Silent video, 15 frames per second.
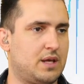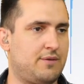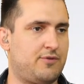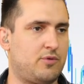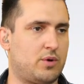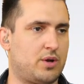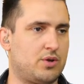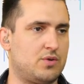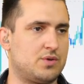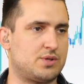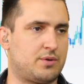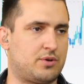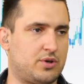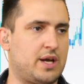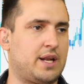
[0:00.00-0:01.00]
if you want to use
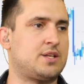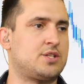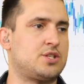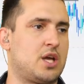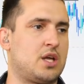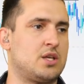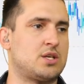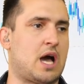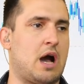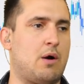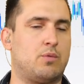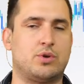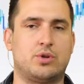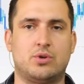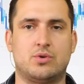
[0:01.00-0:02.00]
a great exchange, I
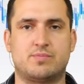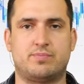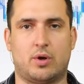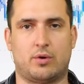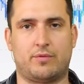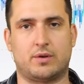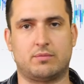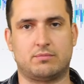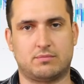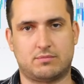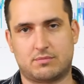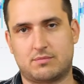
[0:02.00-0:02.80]
would use Bluefin.